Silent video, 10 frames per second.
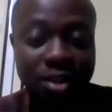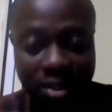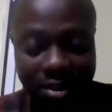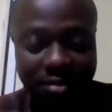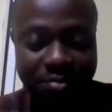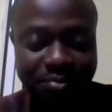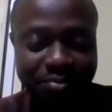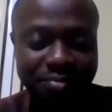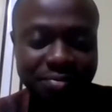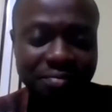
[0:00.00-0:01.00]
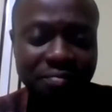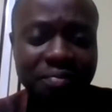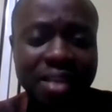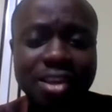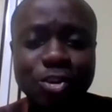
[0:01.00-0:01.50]
you would learn.
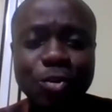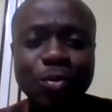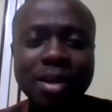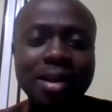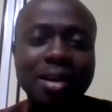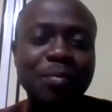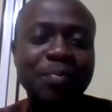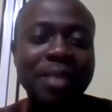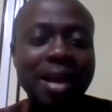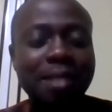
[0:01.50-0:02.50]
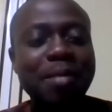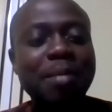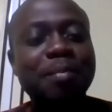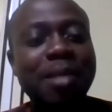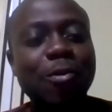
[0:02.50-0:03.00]
You know,
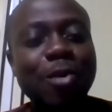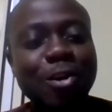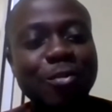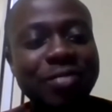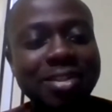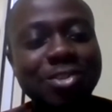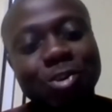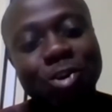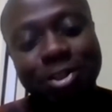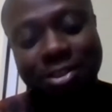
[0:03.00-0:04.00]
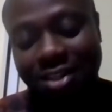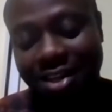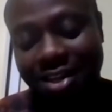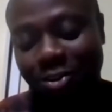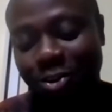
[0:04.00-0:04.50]
maybe by way of introduction,
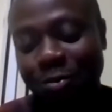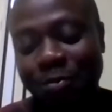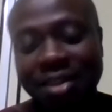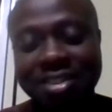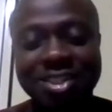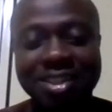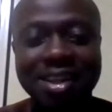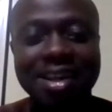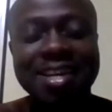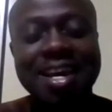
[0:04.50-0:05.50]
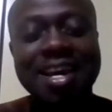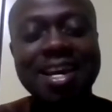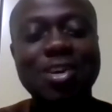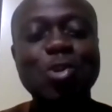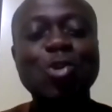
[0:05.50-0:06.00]
I would also mention that,
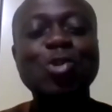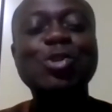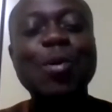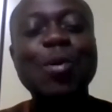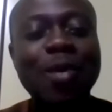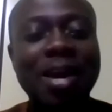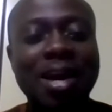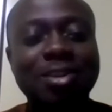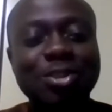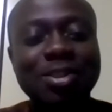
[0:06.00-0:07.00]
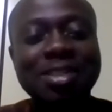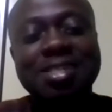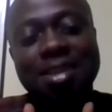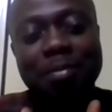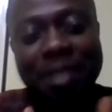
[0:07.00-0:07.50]
you know, somewhere I usually
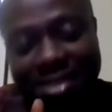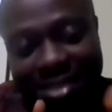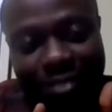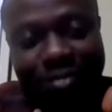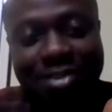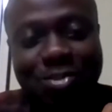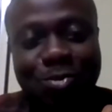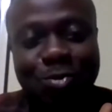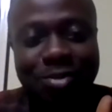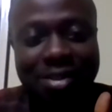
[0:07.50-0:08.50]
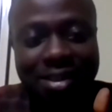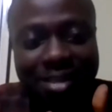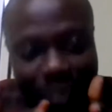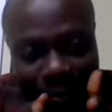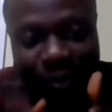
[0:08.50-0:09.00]
sneak myself into the
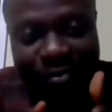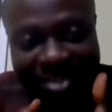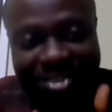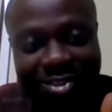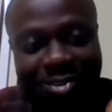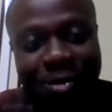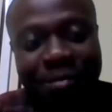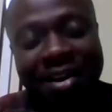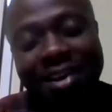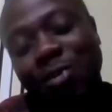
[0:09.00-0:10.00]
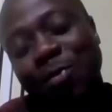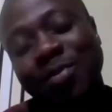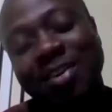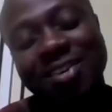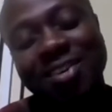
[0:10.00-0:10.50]
legal profession somehow
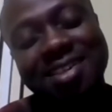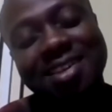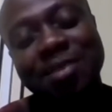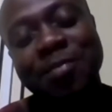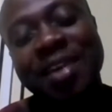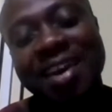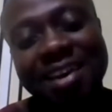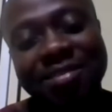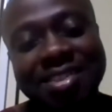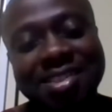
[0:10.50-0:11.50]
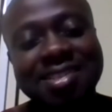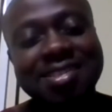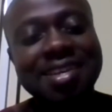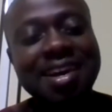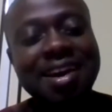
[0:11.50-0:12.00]
because I have this